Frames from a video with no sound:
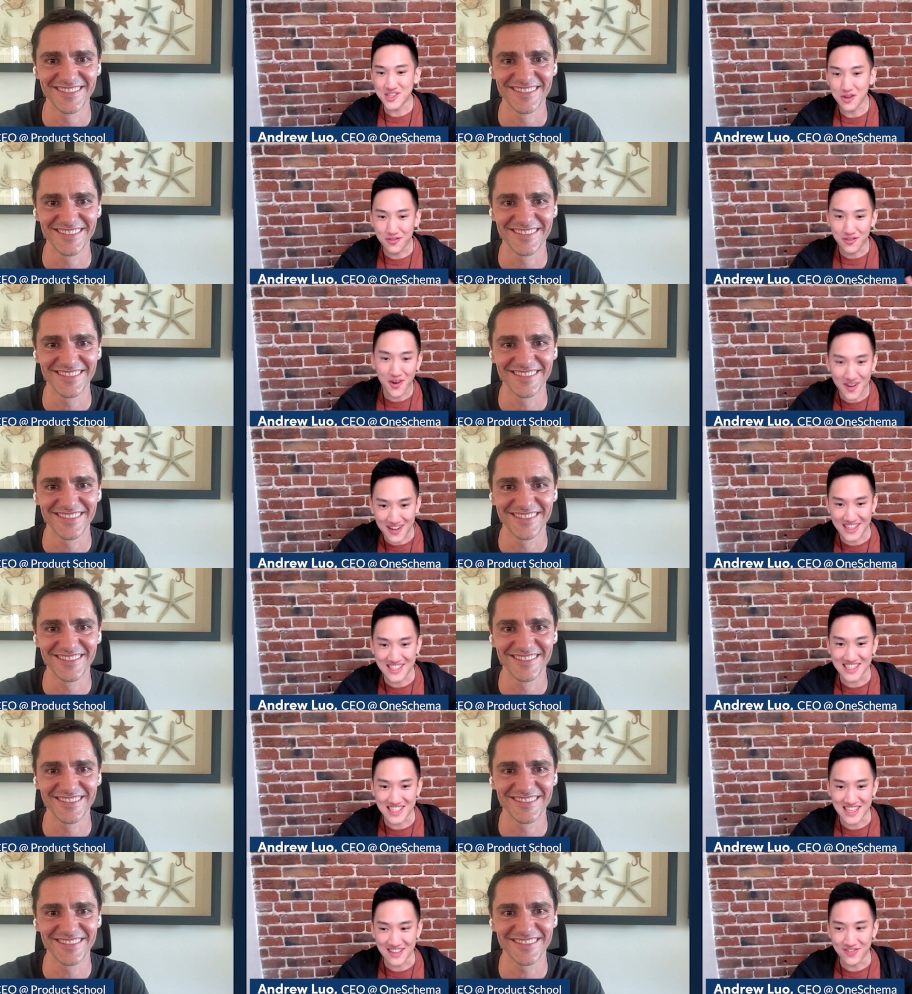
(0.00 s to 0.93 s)
Speaker 1: so, of
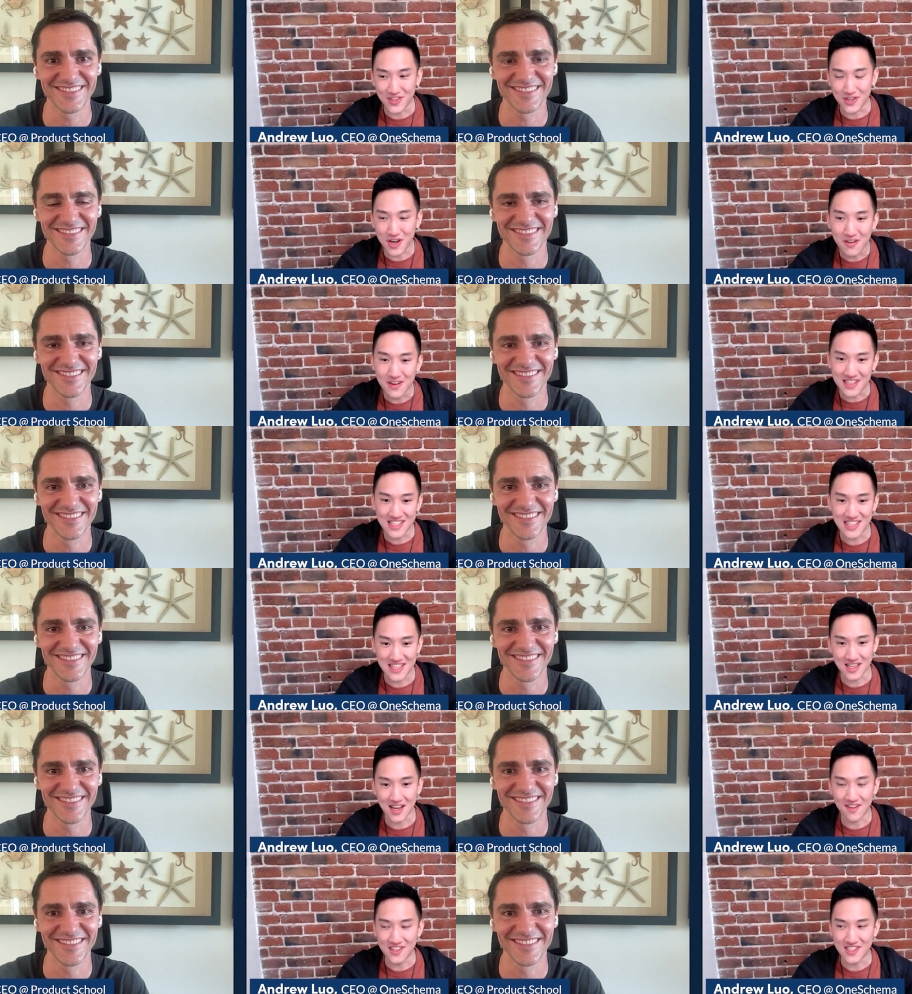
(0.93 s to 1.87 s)
course, if you go into
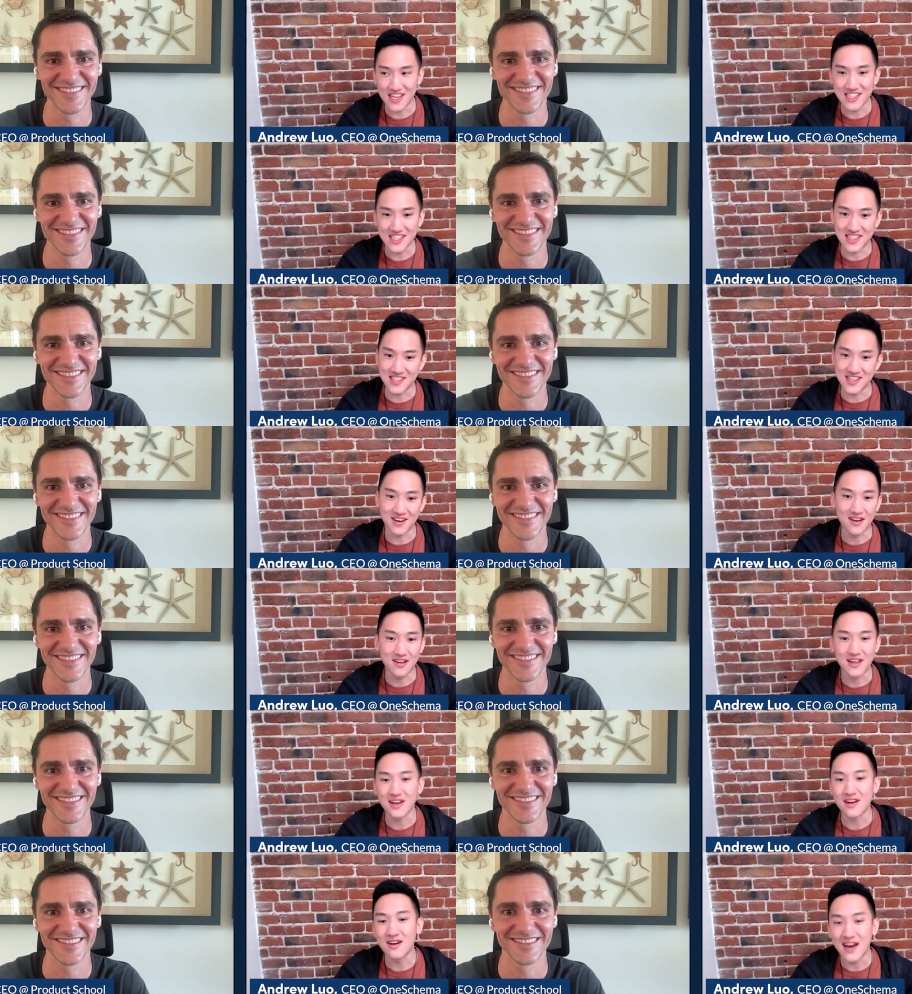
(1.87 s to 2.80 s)
these conversations and
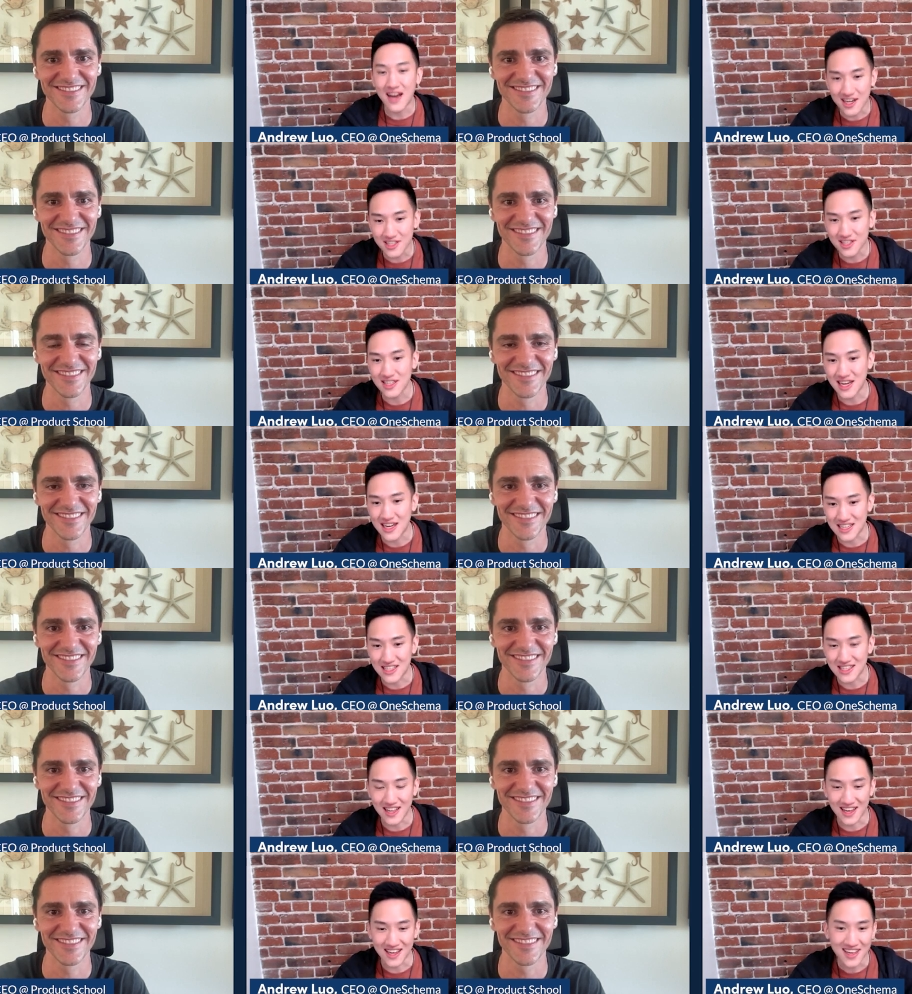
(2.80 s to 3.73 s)
are like, oh, actually, I
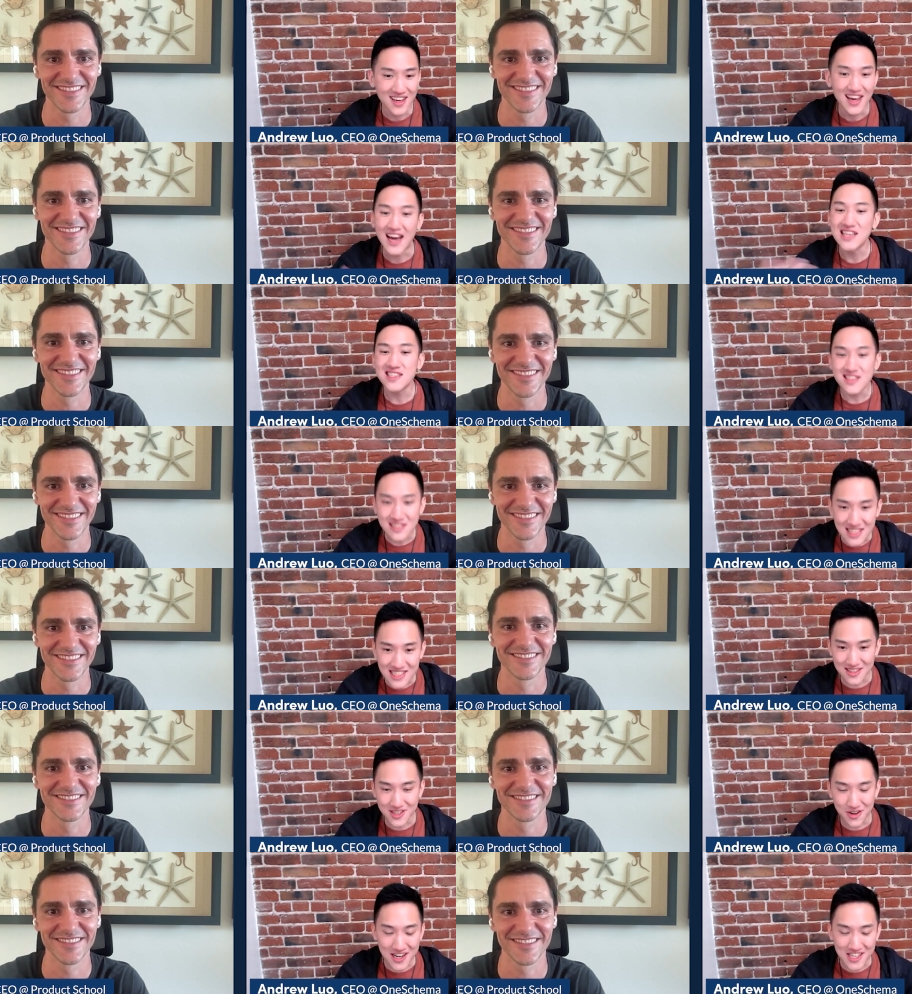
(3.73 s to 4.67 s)
need like I still
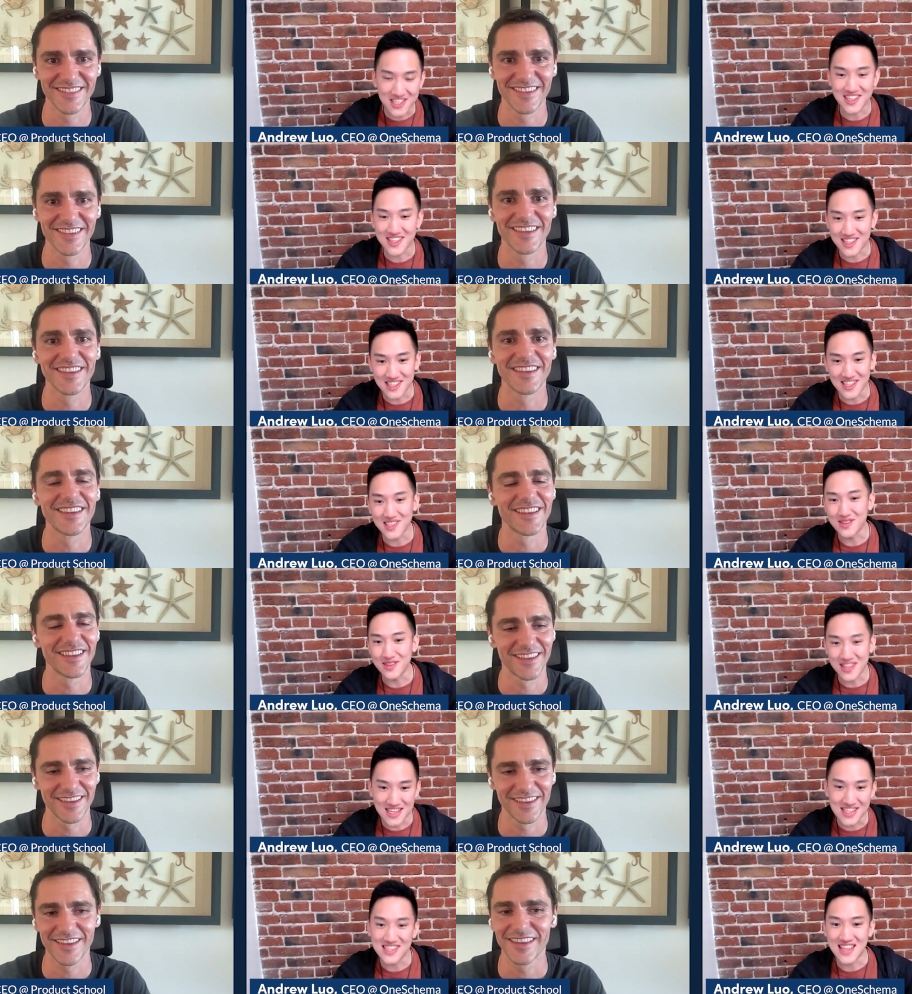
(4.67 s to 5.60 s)
need your engineers to
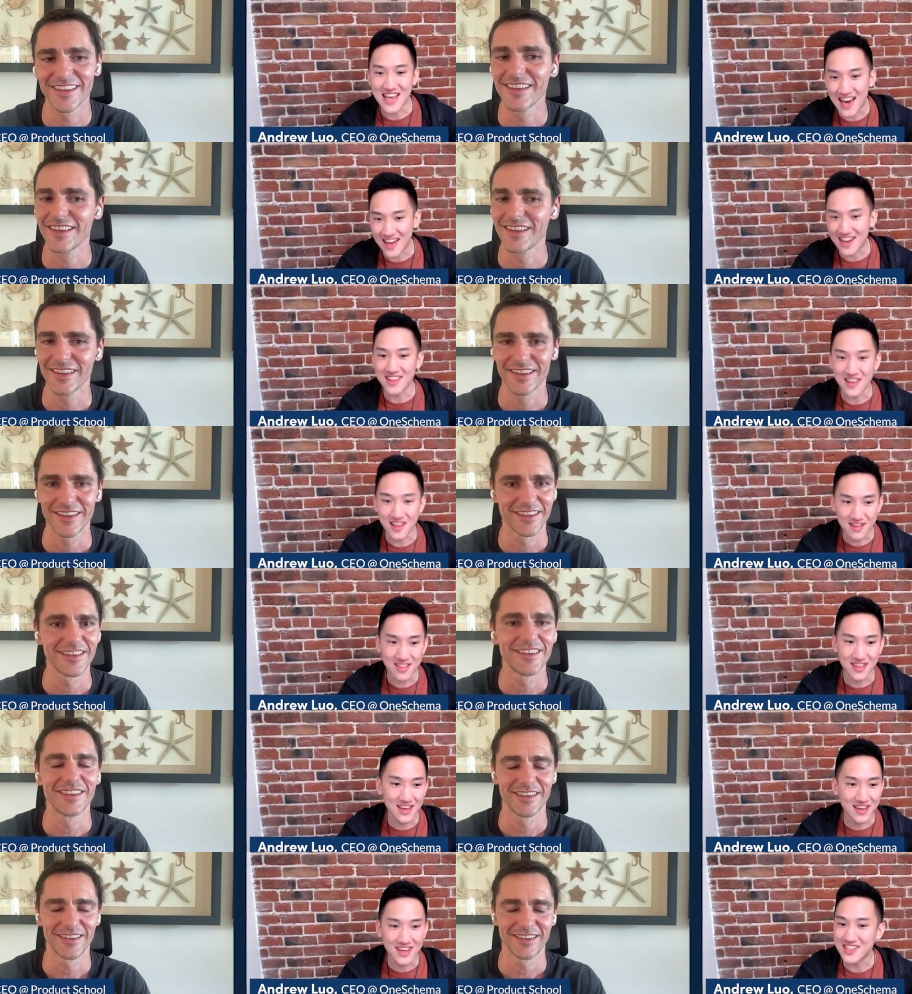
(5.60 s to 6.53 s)
do this, that, and the
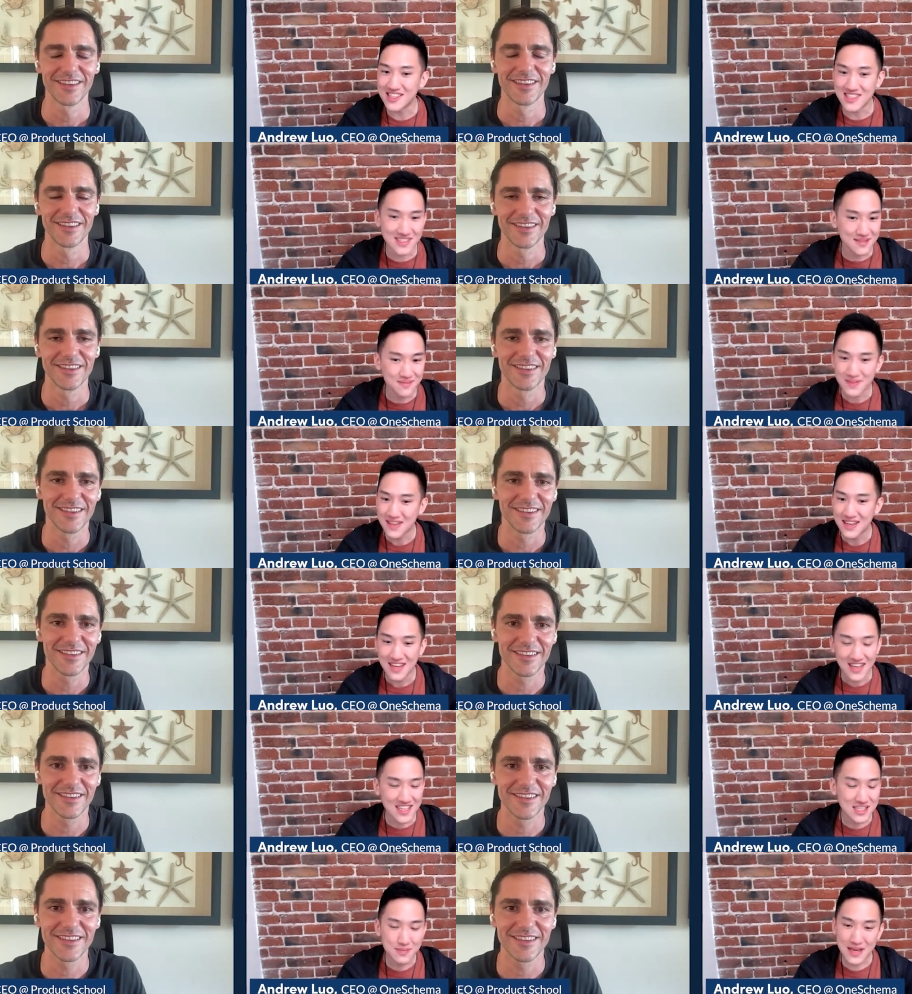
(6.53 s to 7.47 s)
other thing, it just
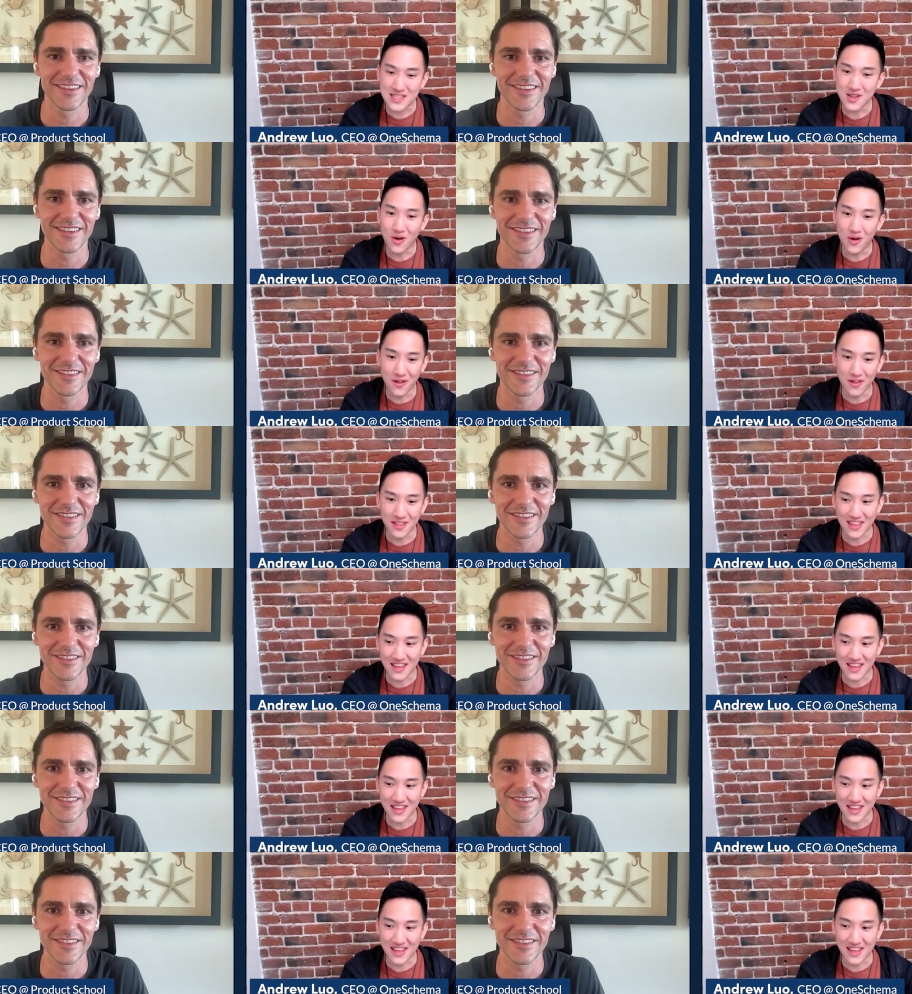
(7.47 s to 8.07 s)
it just makes the whole